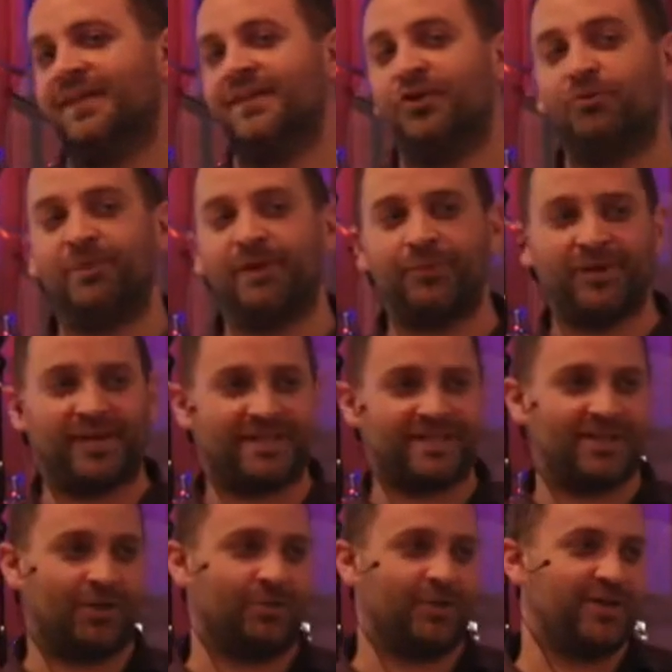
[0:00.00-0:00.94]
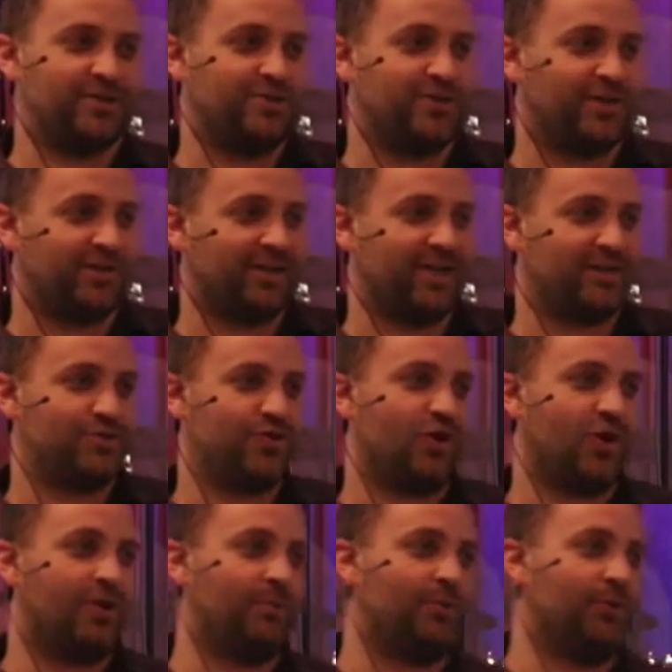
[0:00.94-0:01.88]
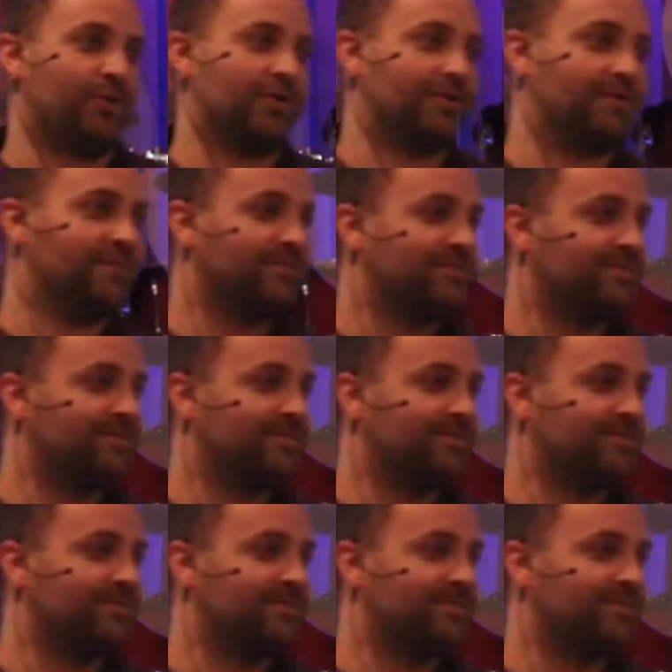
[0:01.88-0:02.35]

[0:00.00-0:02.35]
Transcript: In a little bit, we get to celebrate two young ladies who call him Lord.